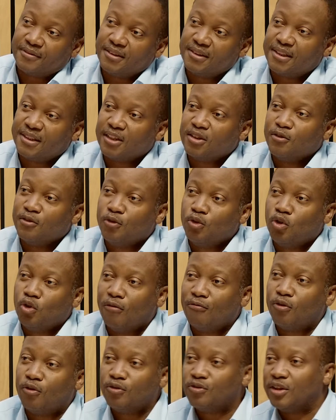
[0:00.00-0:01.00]
He said, if you
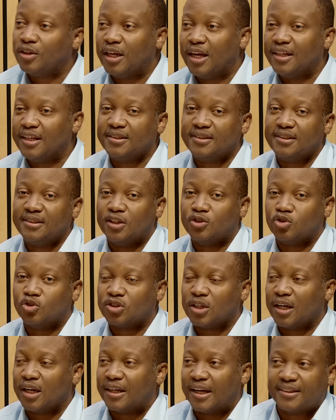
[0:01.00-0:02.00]
don't vote for the ANC, the
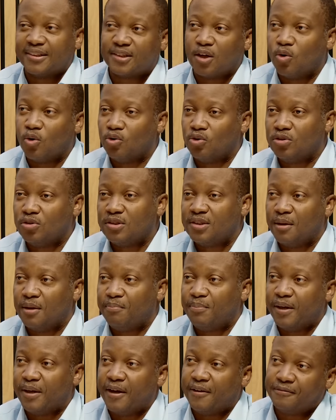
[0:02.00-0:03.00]
social grants are going to
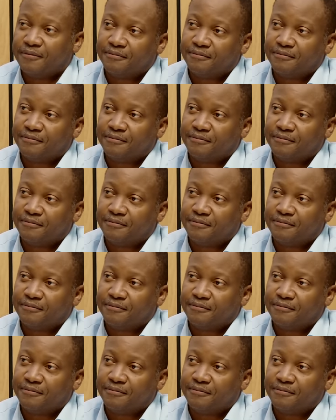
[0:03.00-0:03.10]
disappear.